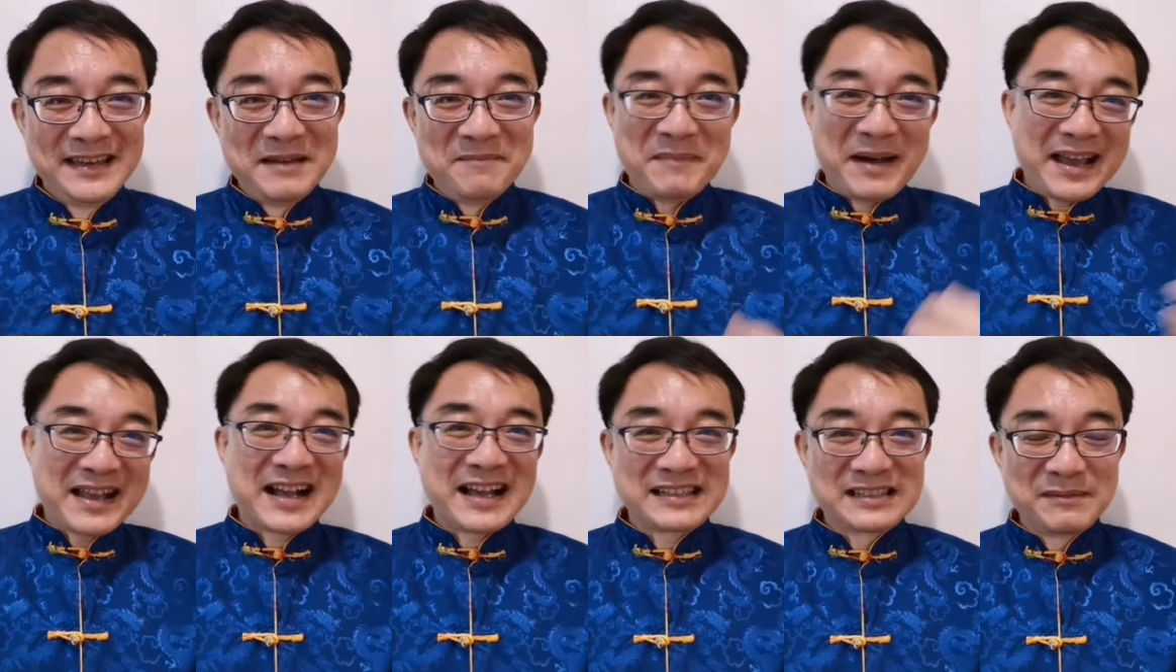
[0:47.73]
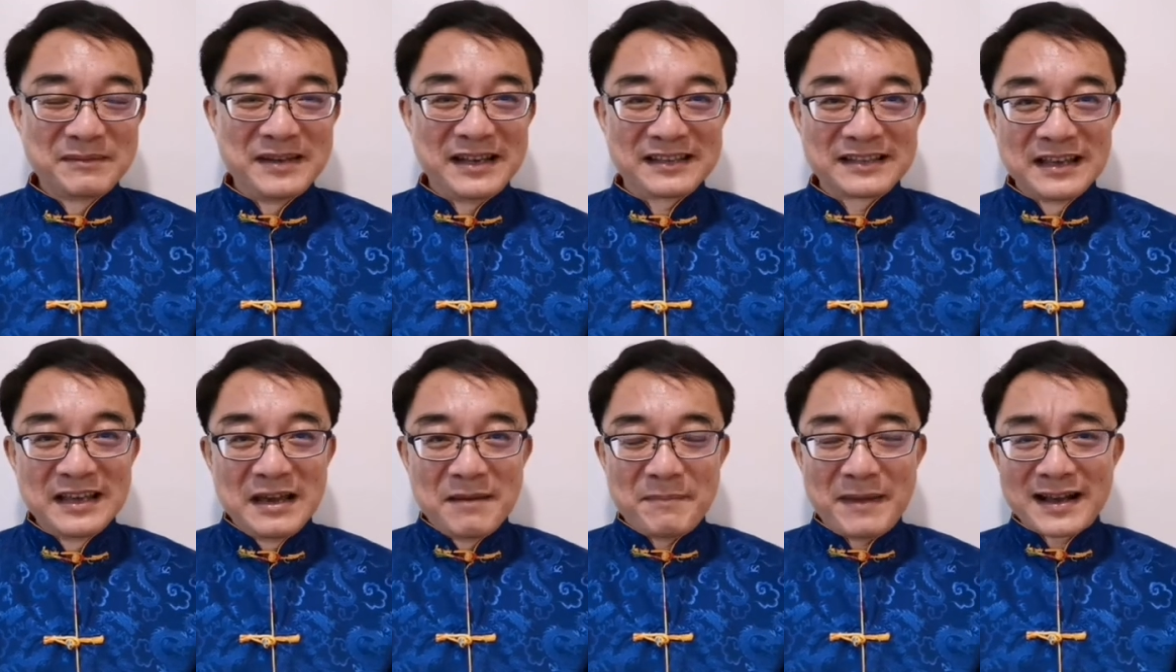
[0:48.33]
My customers
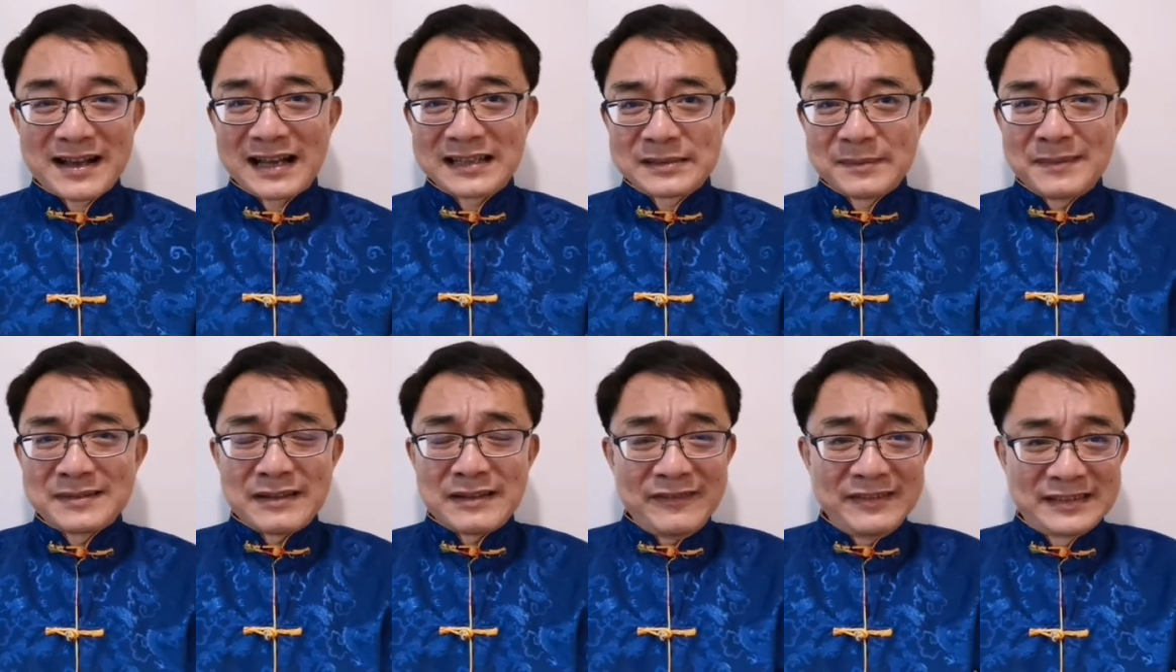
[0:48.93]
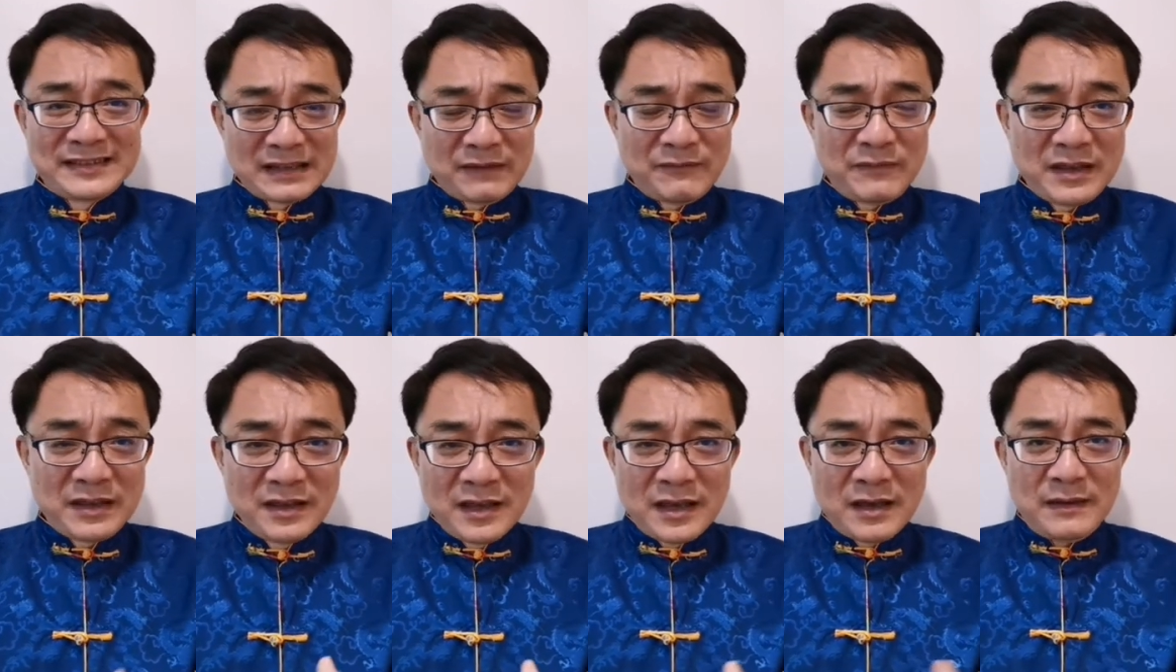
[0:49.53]

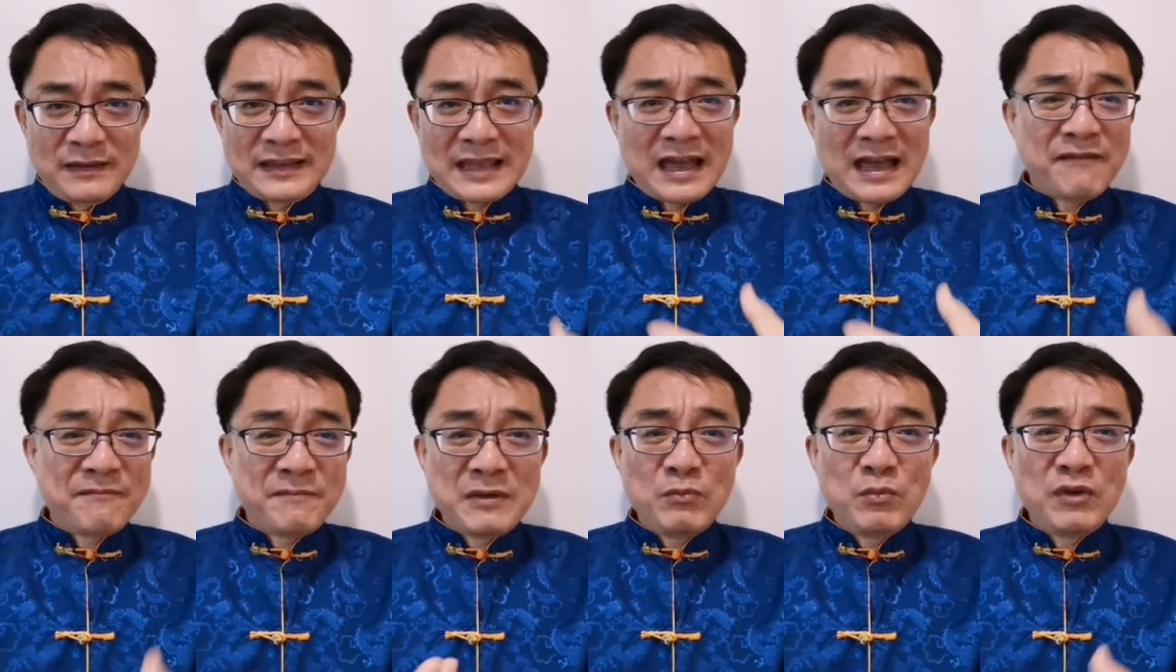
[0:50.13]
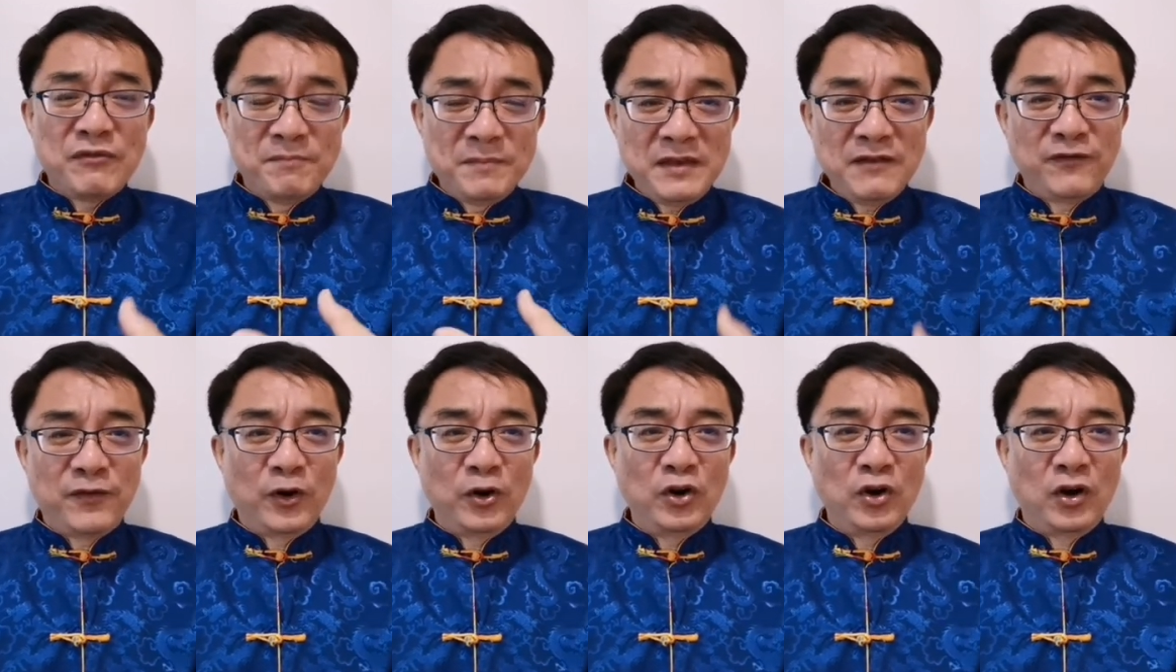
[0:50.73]
that have been with me
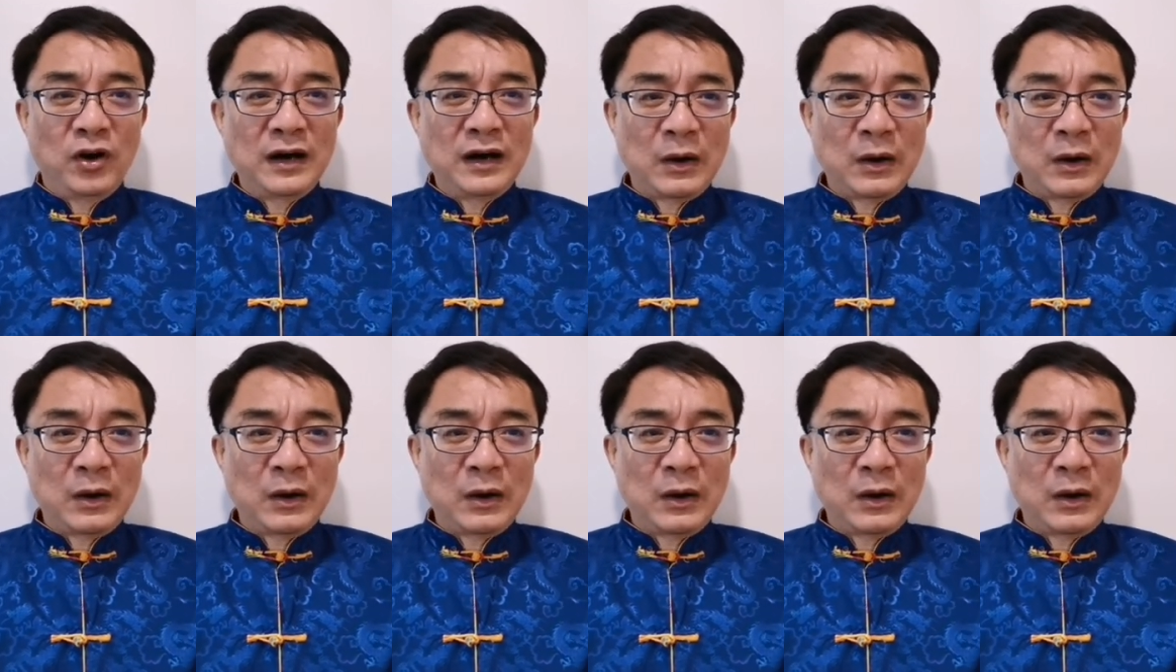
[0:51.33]
for long,